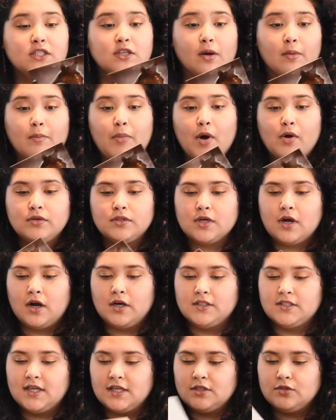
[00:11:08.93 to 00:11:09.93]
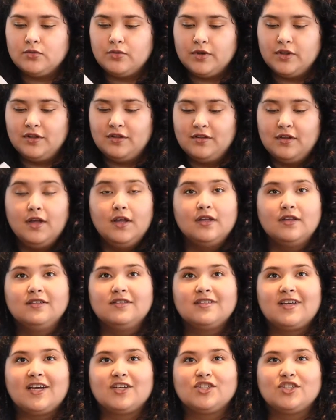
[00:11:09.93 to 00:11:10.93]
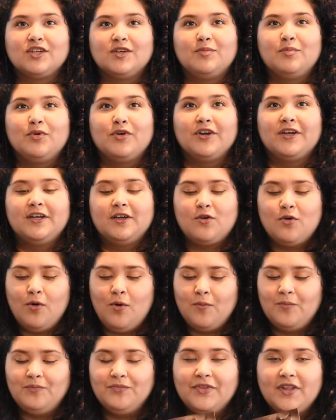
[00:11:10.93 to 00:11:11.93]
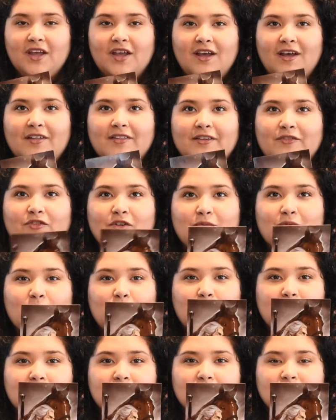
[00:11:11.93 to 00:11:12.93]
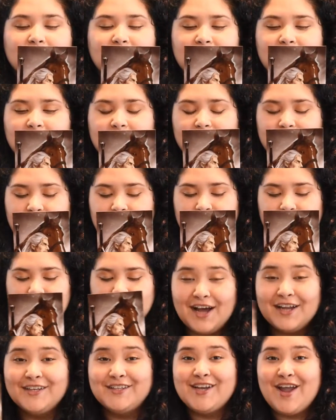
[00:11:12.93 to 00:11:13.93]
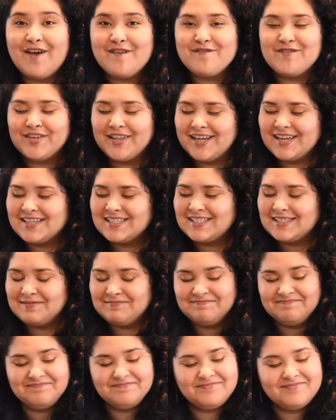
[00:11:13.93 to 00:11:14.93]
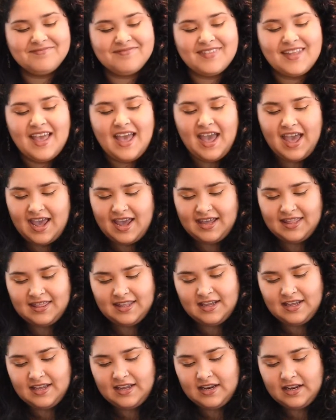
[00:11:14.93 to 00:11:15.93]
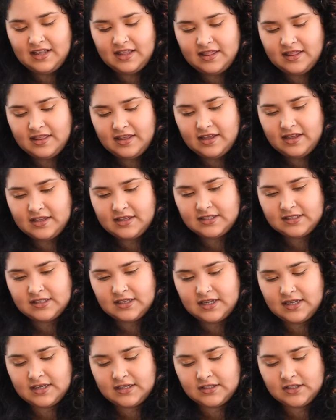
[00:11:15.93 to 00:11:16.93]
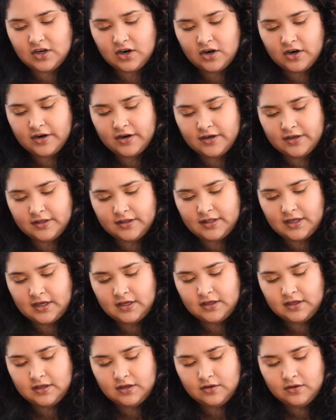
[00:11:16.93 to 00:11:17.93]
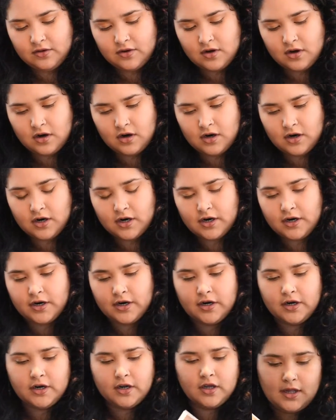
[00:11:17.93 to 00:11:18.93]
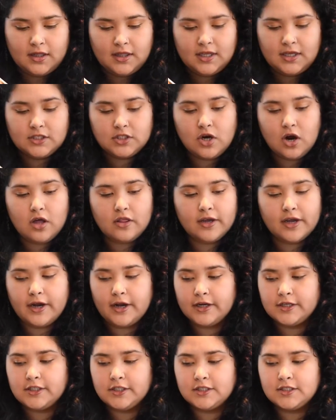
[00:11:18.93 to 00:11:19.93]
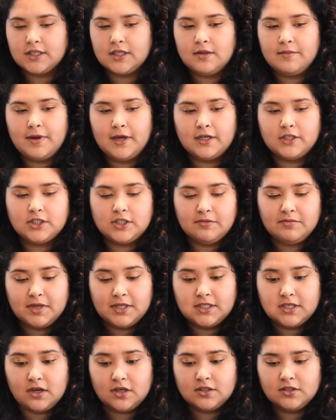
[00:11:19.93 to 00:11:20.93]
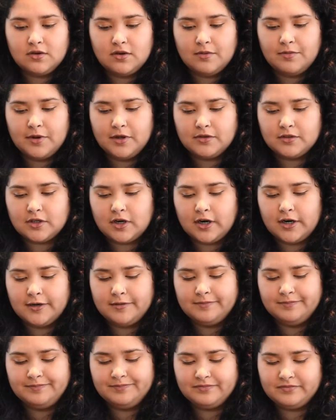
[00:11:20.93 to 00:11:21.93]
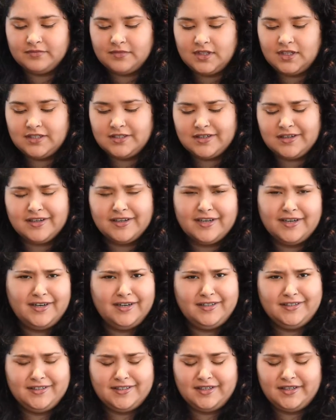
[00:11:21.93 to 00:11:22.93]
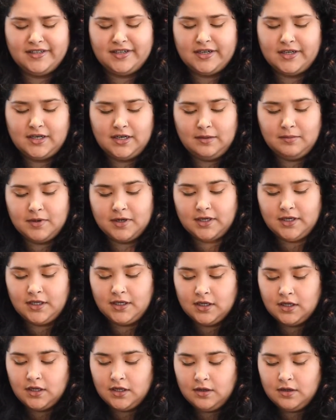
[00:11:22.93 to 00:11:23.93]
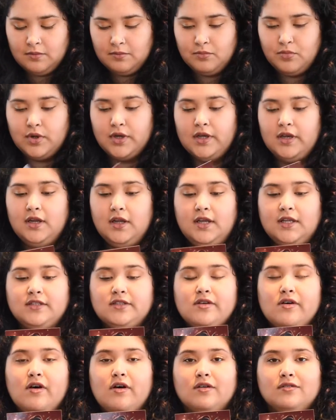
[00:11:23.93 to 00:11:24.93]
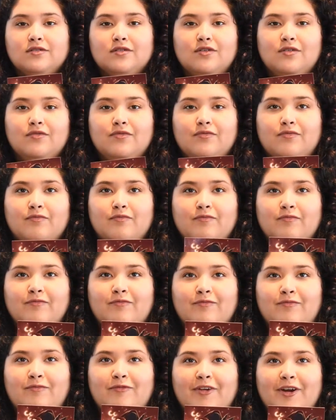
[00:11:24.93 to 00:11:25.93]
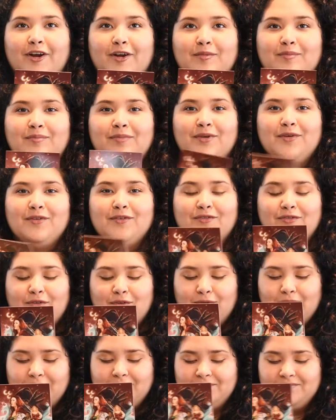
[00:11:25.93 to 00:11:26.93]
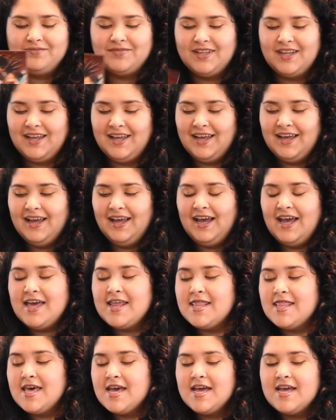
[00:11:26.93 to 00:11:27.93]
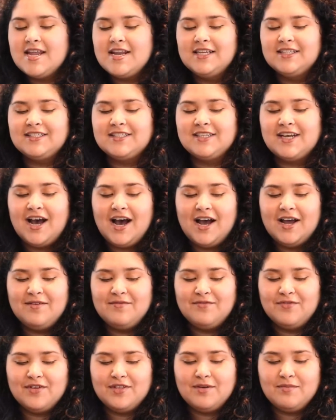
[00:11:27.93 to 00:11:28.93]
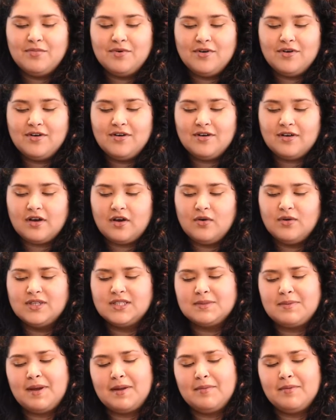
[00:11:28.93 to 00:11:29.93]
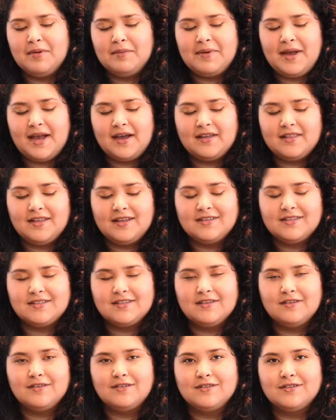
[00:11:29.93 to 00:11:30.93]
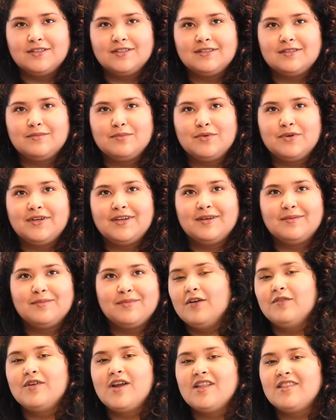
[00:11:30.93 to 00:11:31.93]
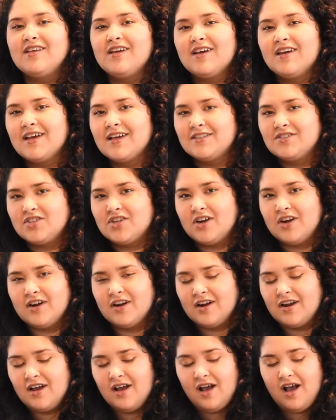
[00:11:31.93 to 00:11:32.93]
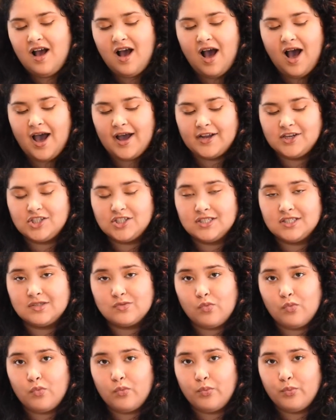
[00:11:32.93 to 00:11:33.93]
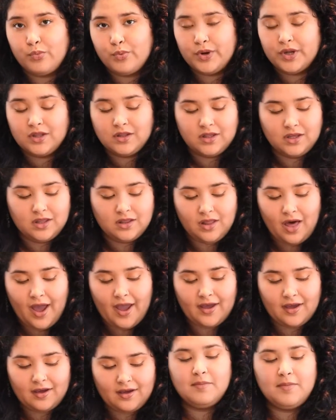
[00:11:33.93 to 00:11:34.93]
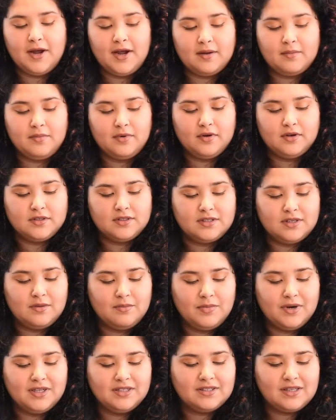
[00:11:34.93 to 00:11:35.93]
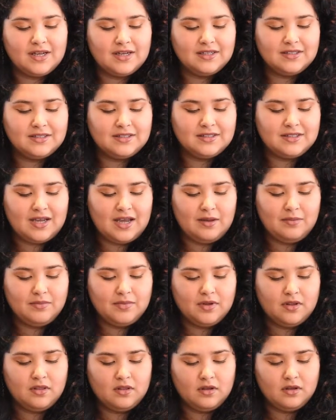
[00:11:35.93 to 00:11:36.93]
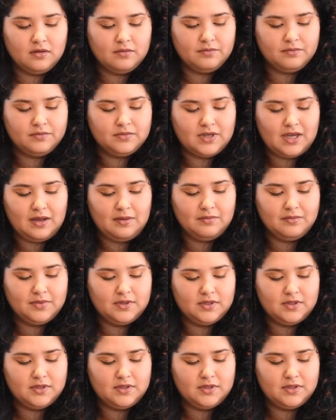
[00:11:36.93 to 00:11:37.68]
are postcards. That's actually pretty cool. From the Witcher series at Netflix. And then this is her thank you card. And these are all the characters in The Maidenship. It's also a postcard. These aren't getting sent to anybody, but it's also very beautiful. And then it's time for the book. Oh, it's paperback. That's a little disappointing. But nothing against her. I just really like paperback books. But it's like taped in the taped.